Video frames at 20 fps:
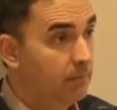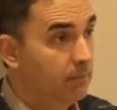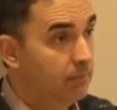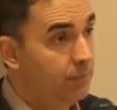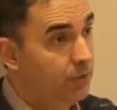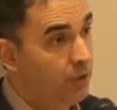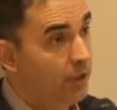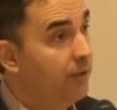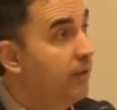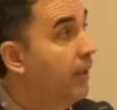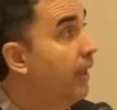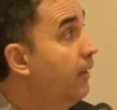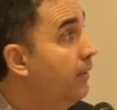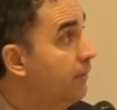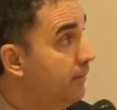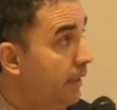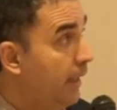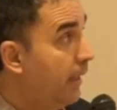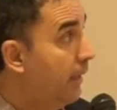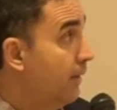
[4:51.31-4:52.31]
Gentile
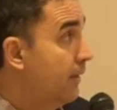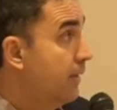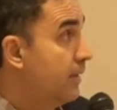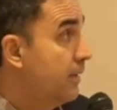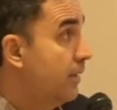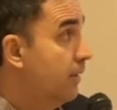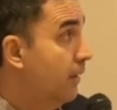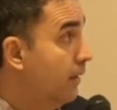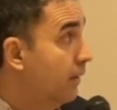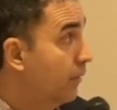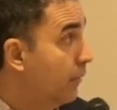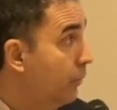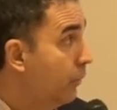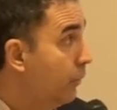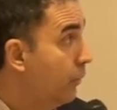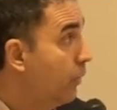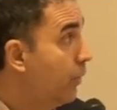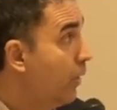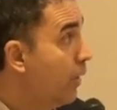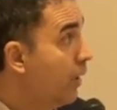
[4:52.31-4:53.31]
tenants who